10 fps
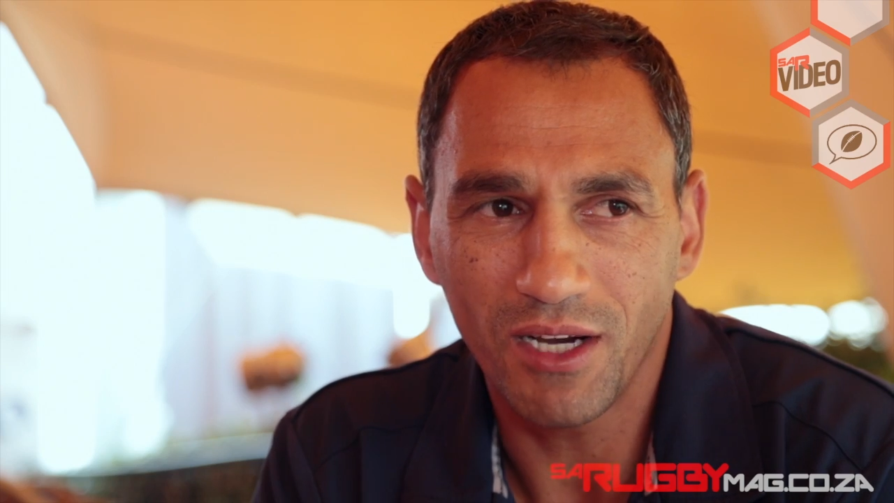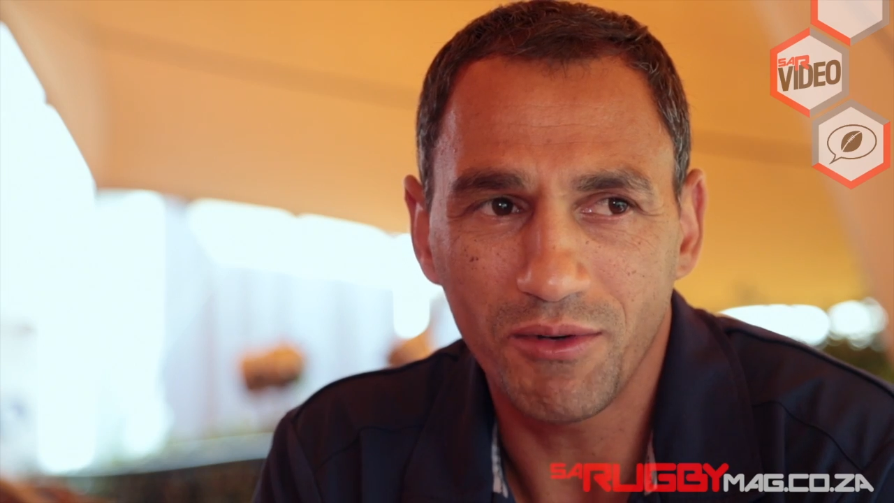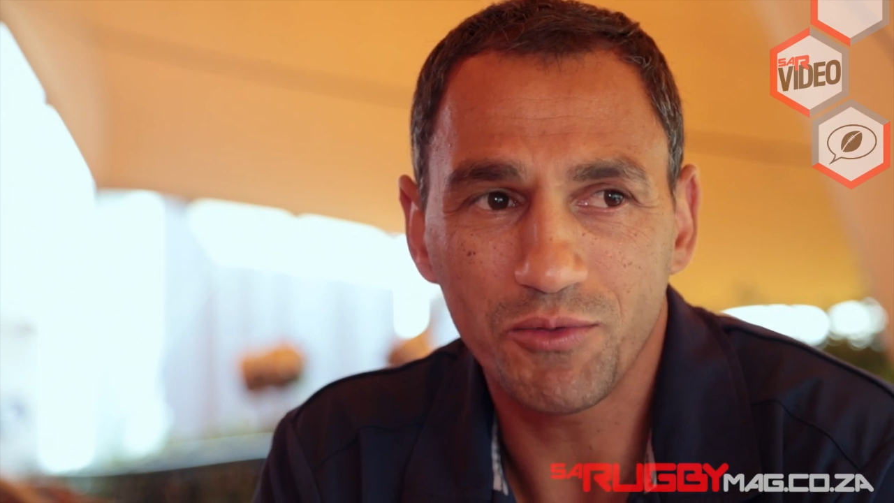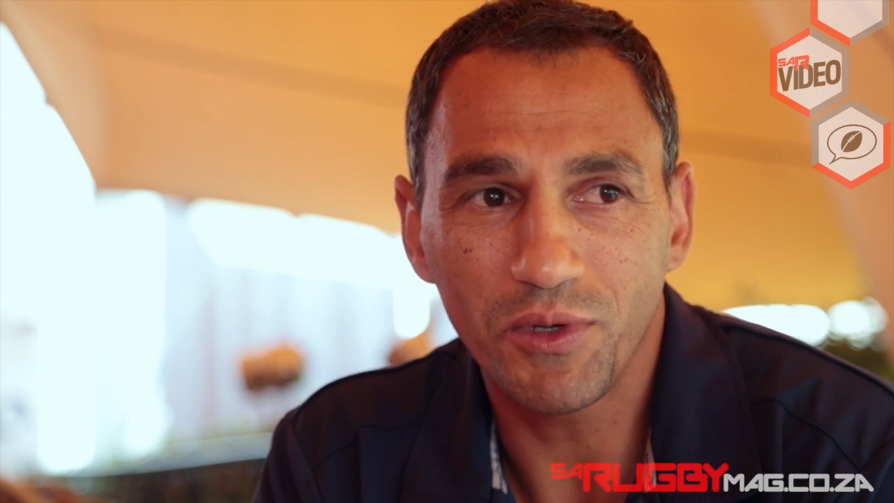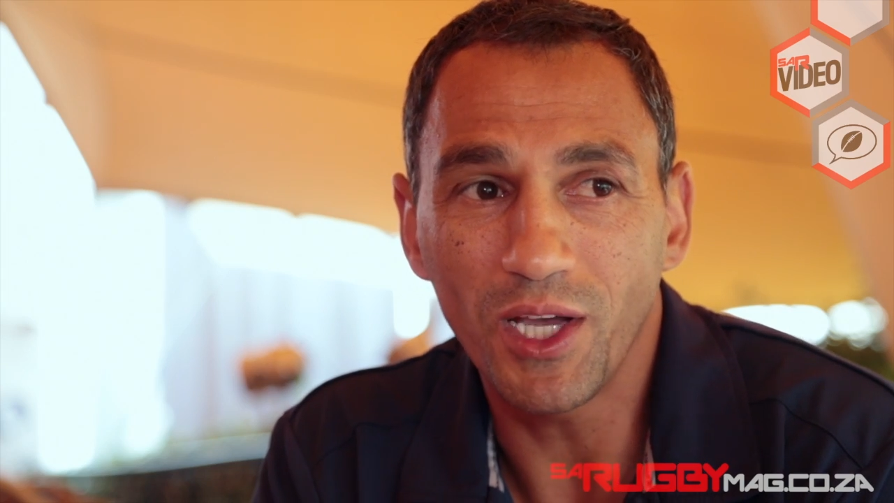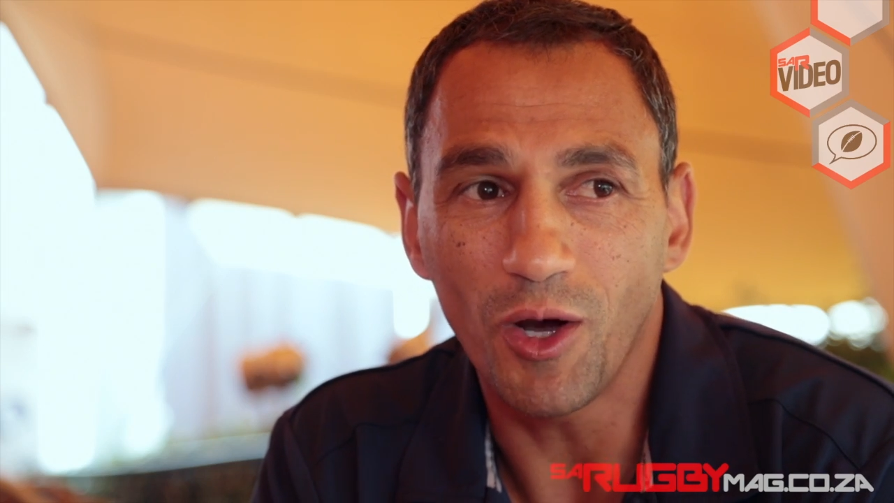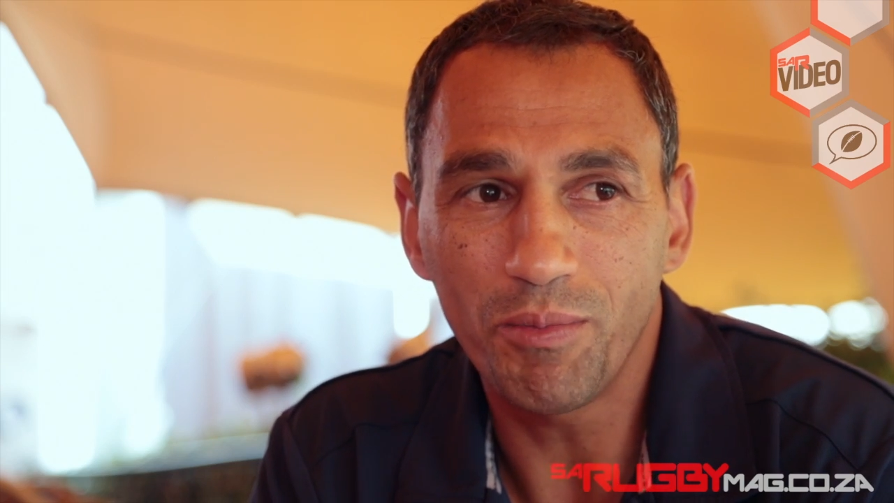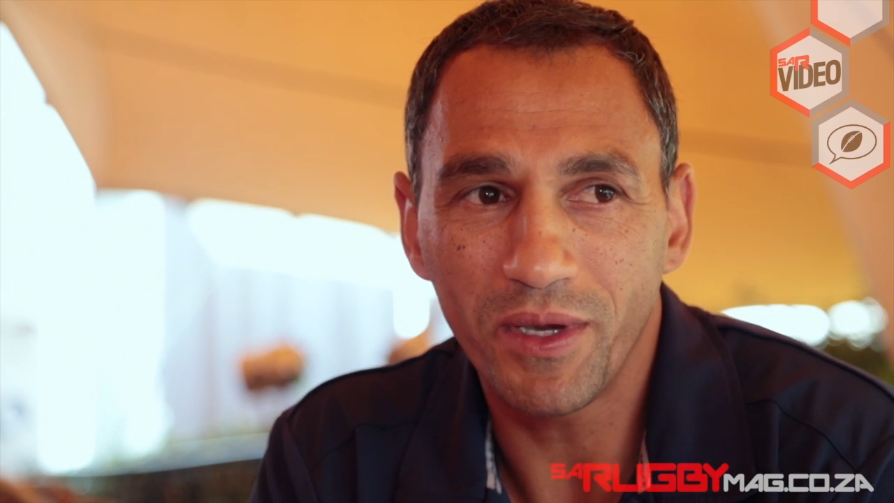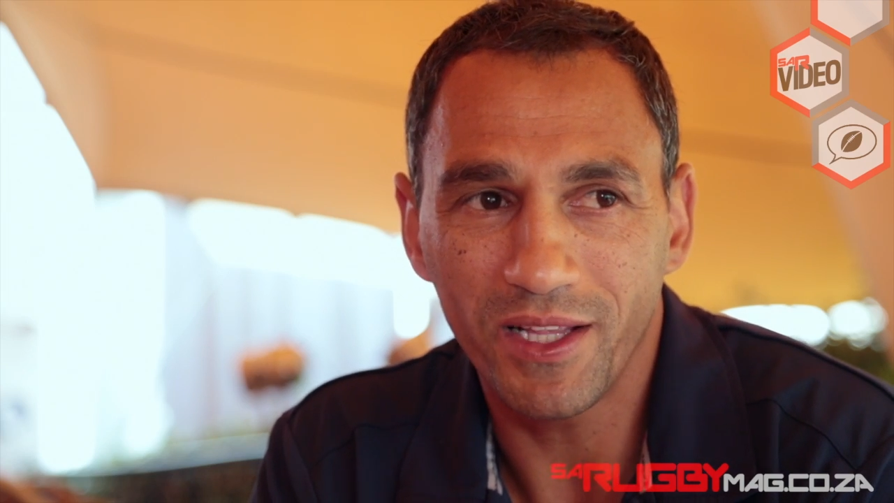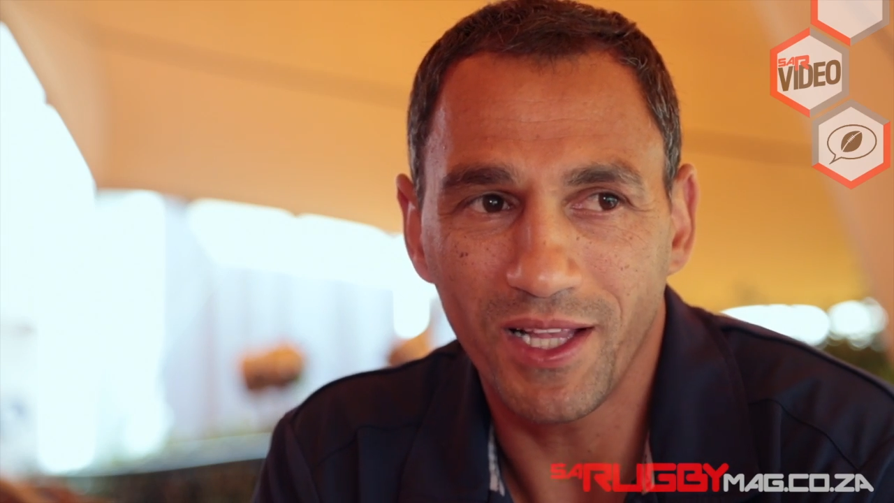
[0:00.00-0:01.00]
I was really
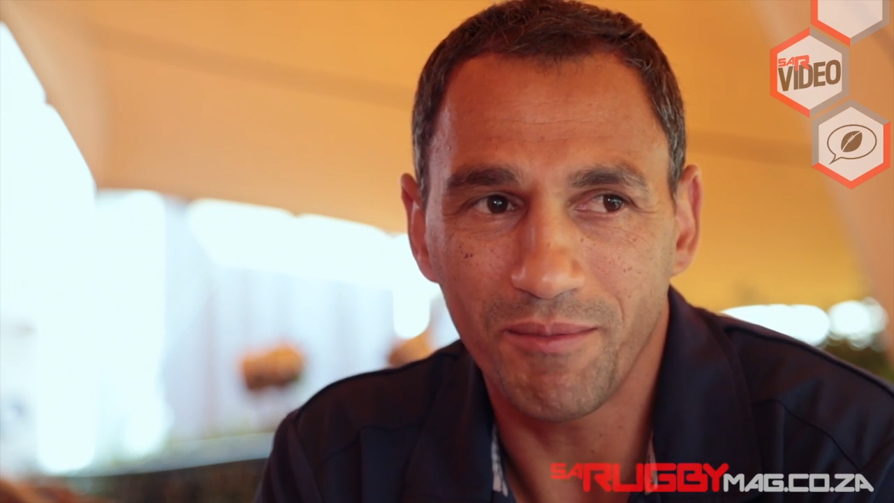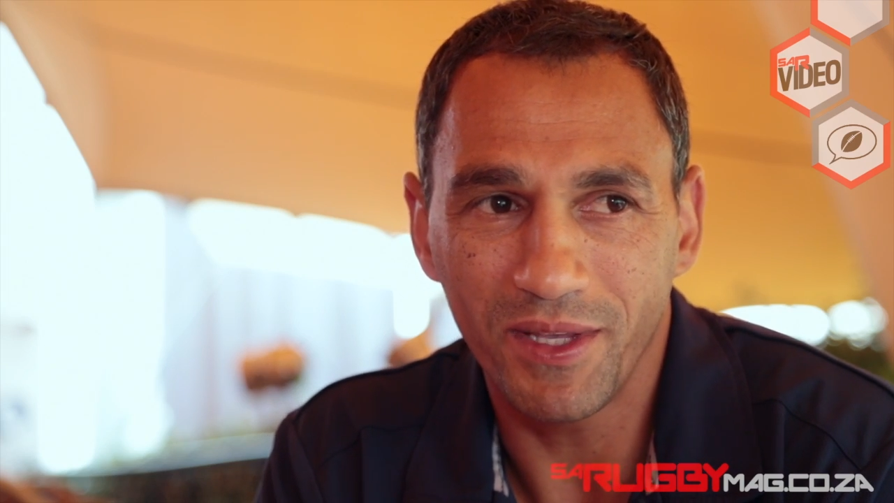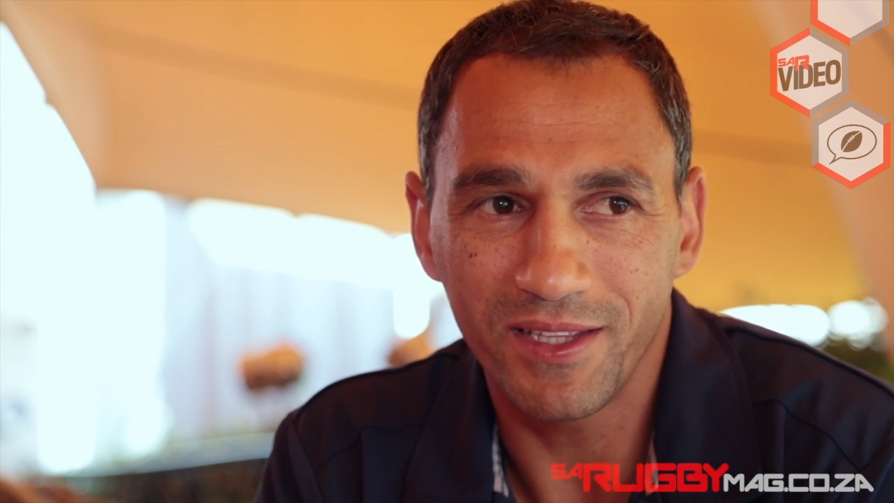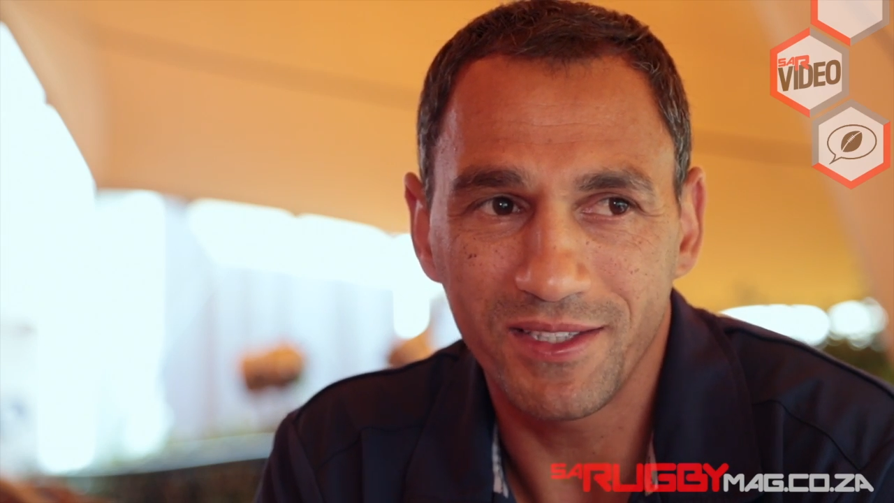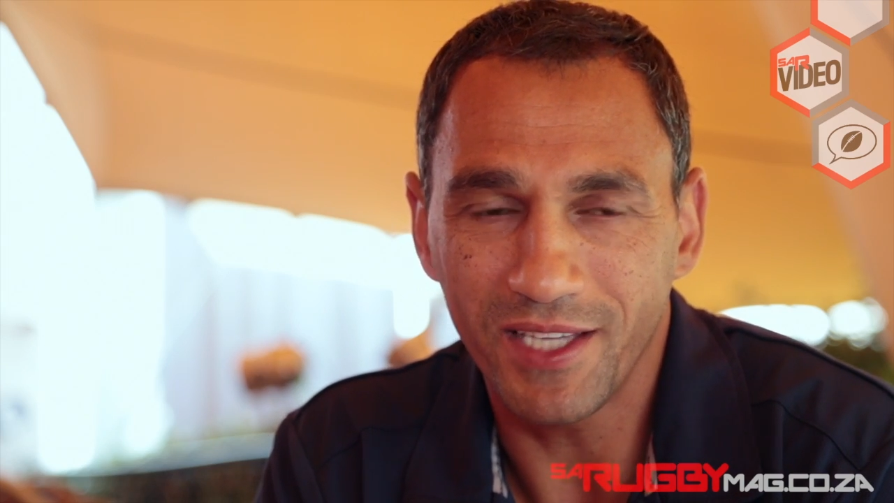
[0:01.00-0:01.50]
hoping, I mean,